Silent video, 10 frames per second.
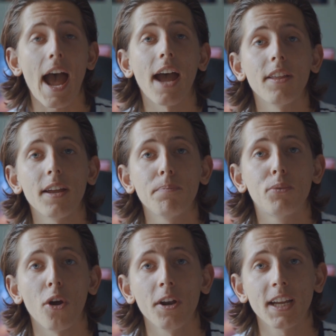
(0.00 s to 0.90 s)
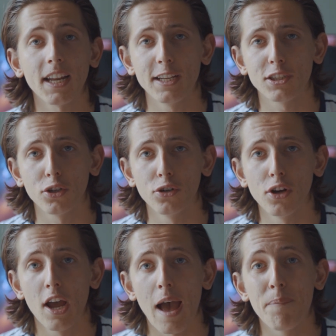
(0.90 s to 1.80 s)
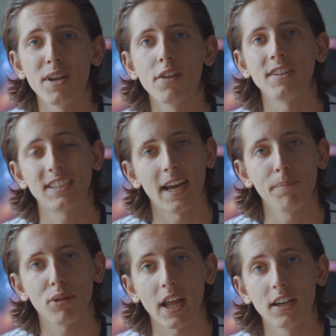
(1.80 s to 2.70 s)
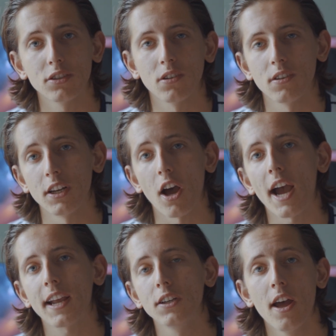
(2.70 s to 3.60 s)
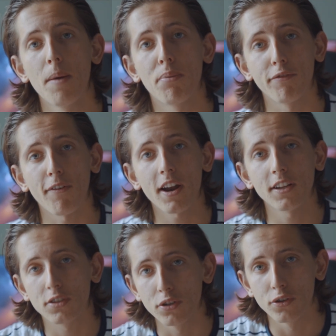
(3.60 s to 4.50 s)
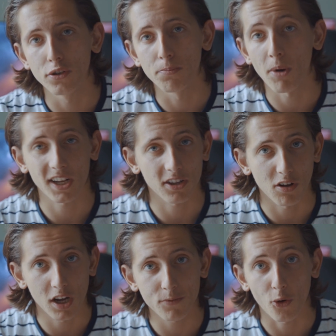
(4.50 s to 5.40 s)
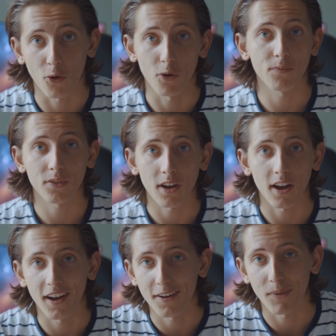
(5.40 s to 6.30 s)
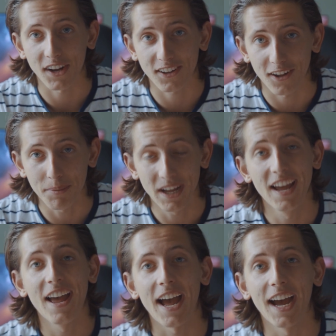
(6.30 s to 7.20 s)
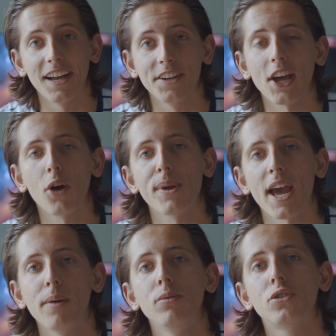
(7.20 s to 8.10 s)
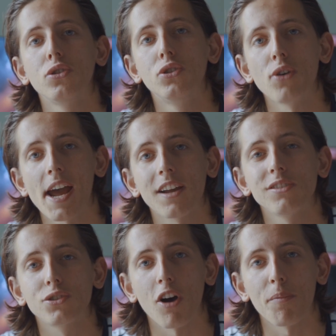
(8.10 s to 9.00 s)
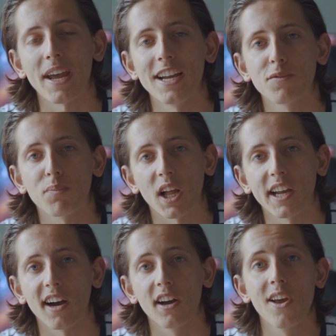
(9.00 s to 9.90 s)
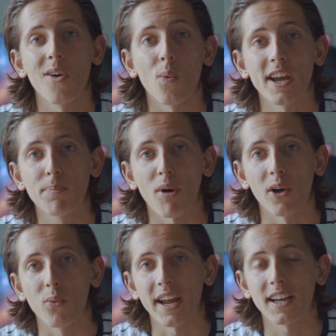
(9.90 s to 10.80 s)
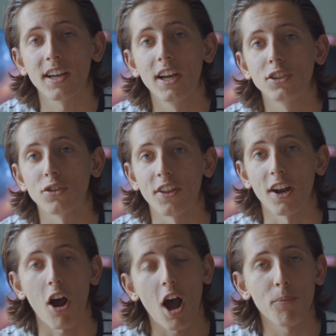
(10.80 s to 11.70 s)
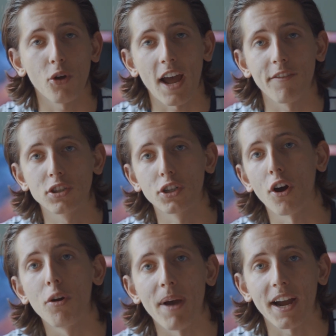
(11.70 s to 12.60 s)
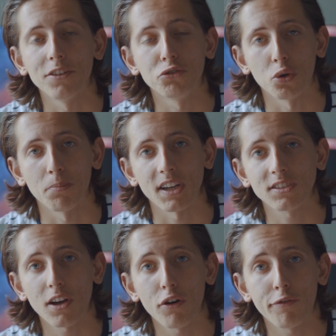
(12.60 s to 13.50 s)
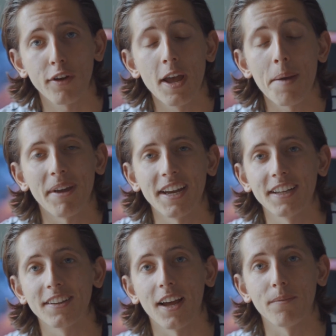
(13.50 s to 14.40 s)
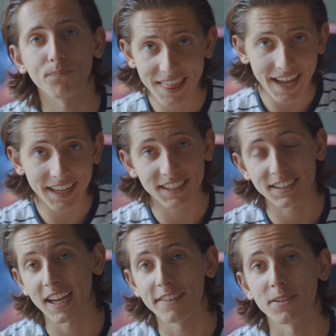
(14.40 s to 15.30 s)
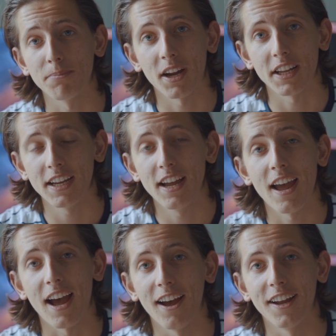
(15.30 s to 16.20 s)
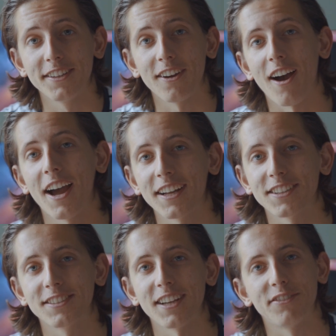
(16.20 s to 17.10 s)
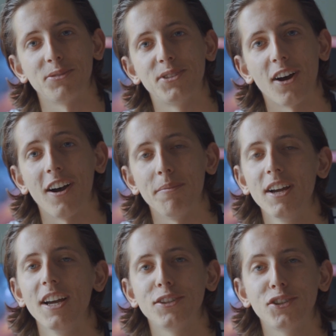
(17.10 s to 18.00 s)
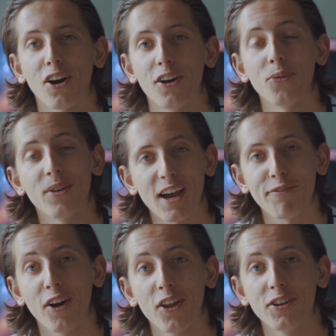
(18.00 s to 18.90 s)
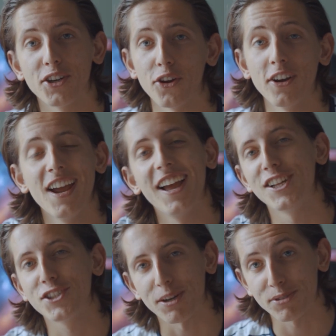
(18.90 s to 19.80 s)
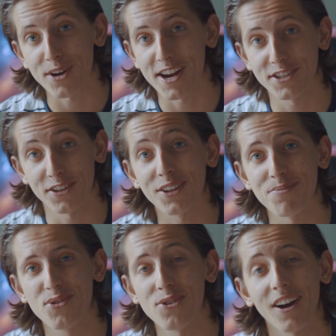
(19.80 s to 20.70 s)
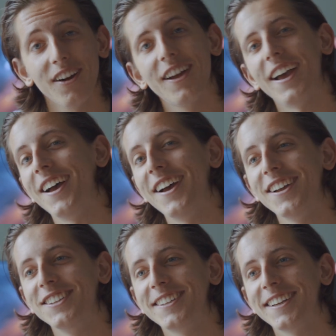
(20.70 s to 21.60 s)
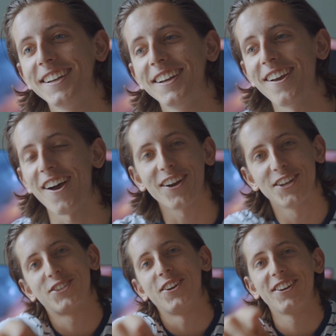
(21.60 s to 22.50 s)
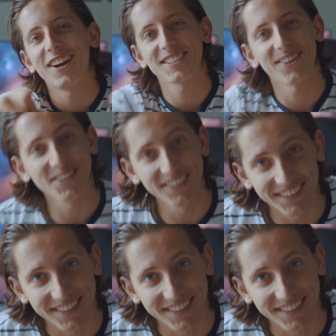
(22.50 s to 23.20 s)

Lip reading: and then turning it into a bit of a template so that I can provide it to my client or my club, and they'll be able to drag and drop each player week by week so that I'm not having to go back and do it myself, meaning that they get to save some money and I get to save some time. So without further ado, let's jump straight into the computer and I'm going to show you guys how I do